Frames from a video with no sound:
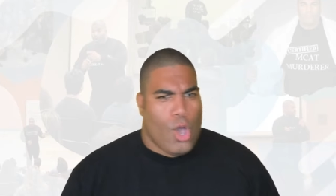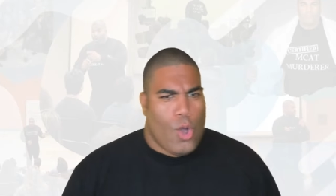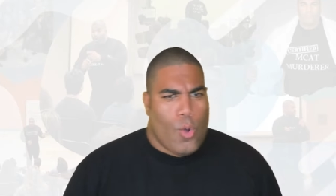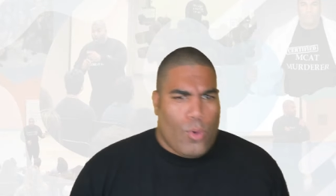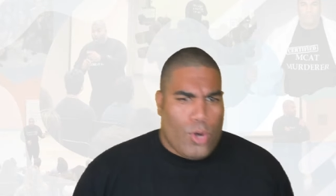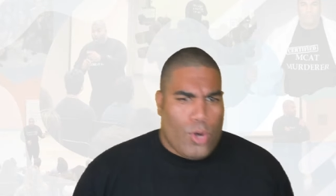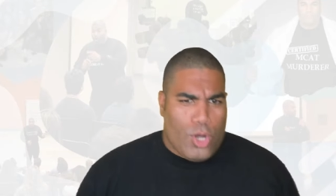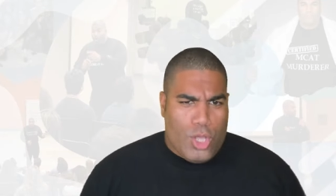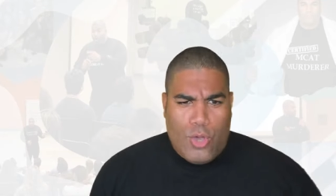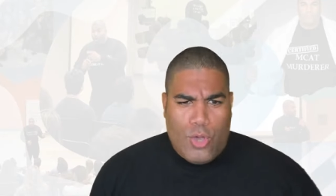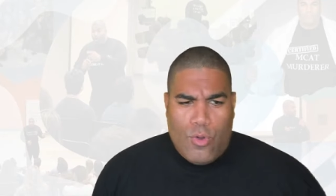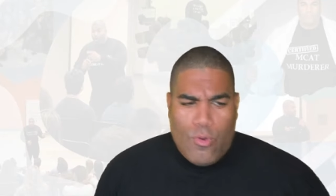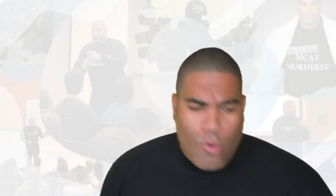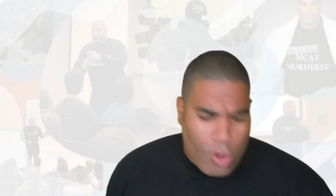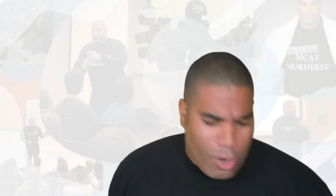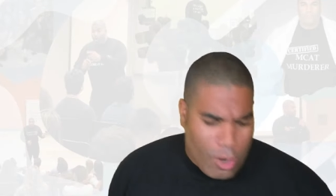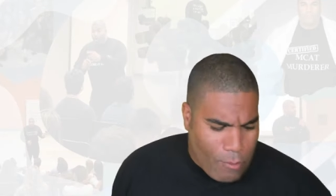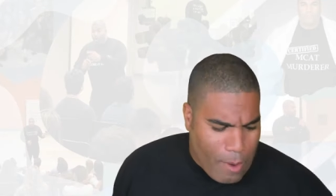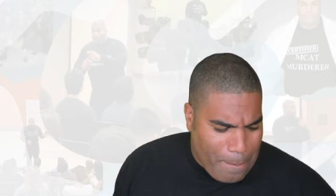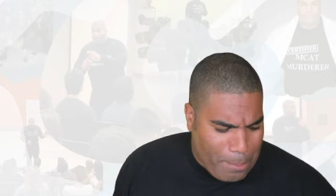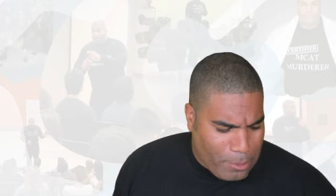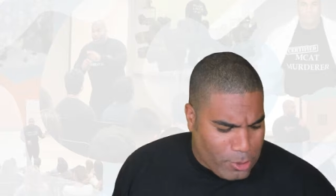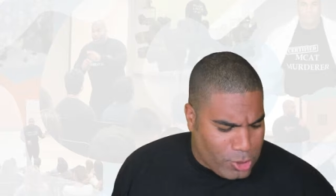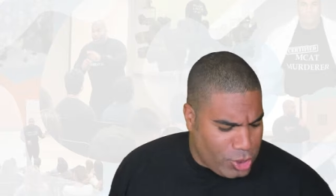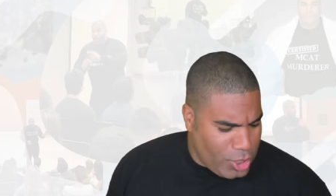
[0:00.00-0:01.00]
what do you want to
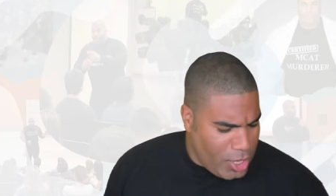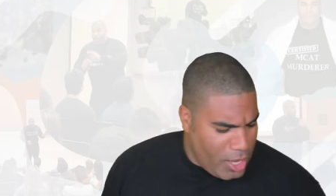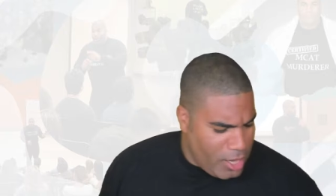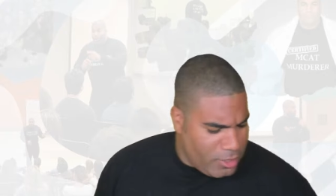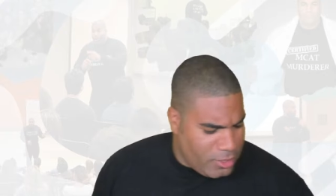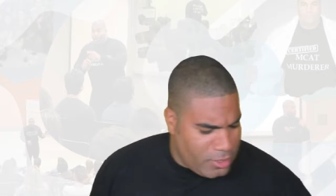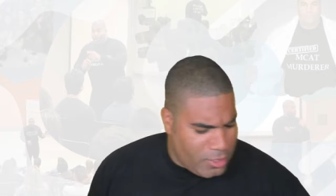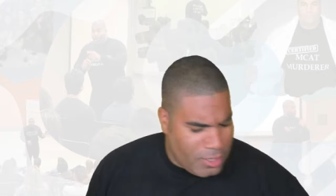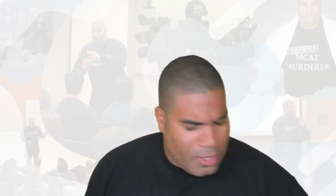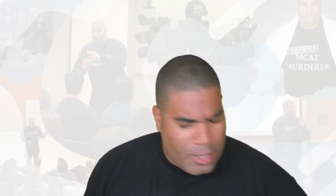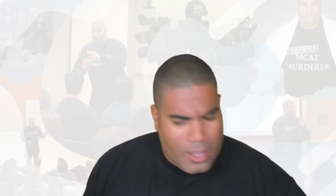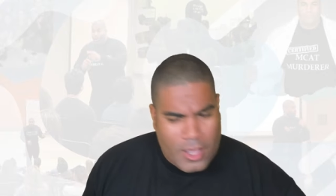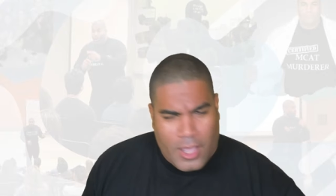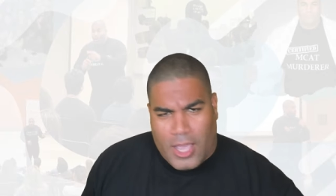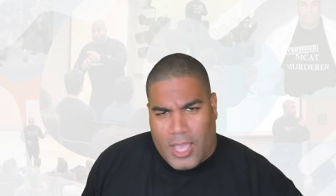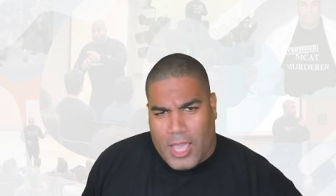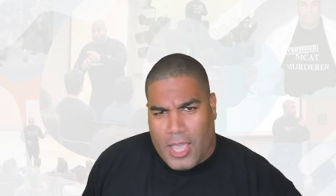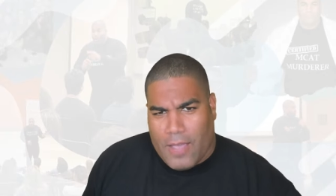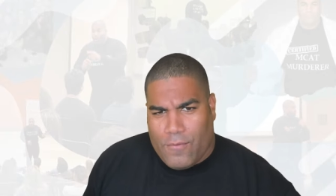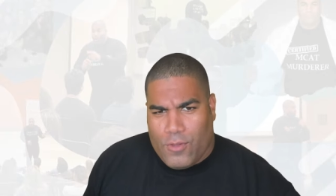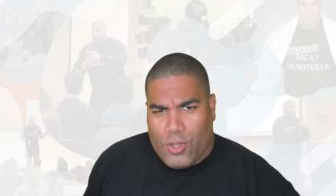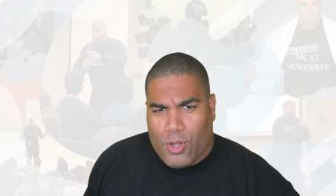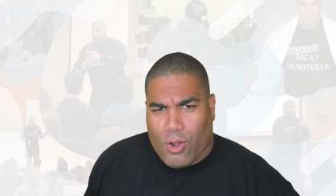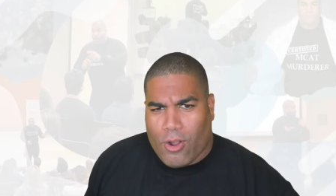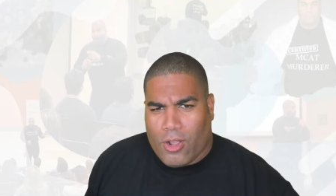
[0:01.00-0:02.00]
represent
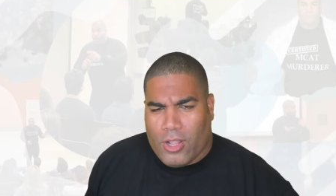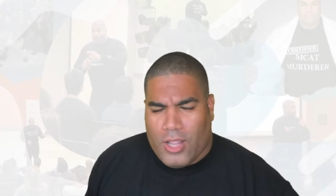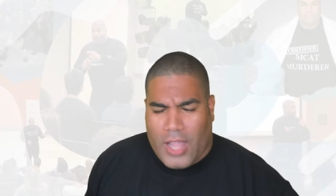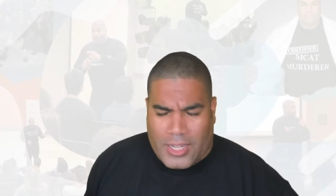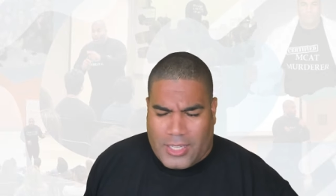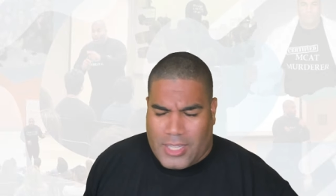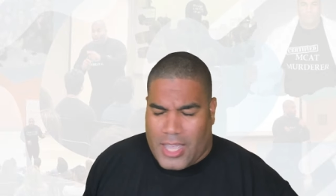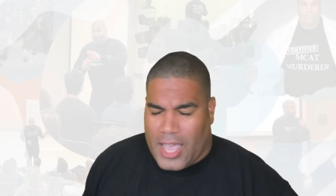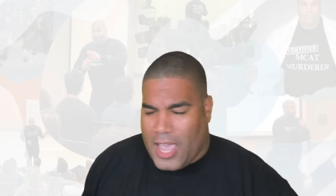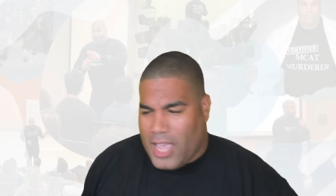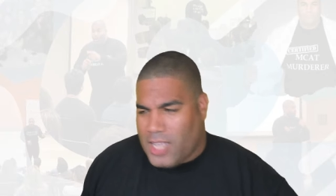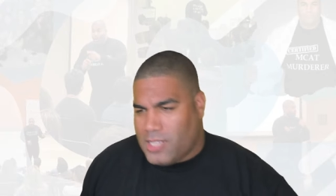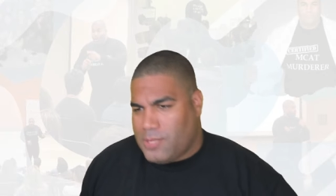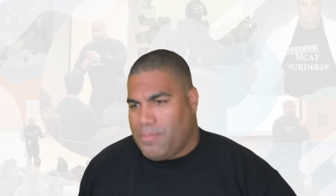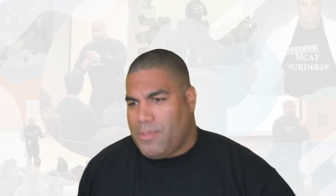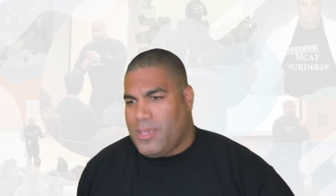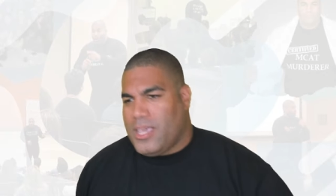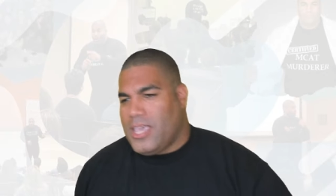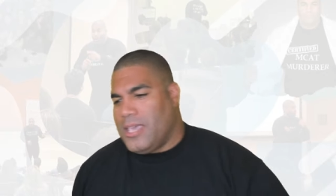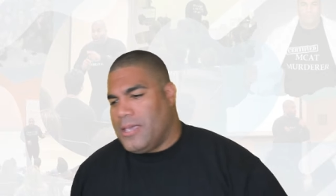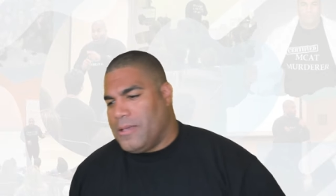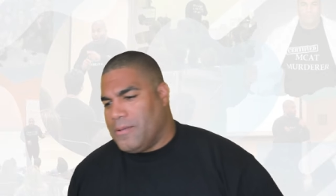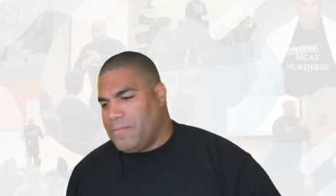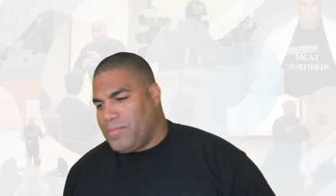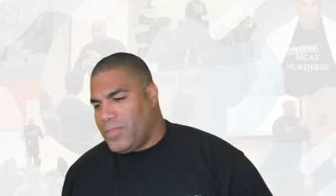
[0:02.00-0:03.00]
if you're elected
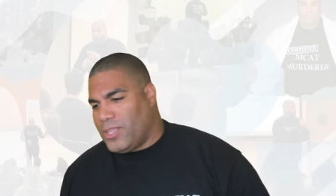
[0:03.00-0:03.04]
ASB?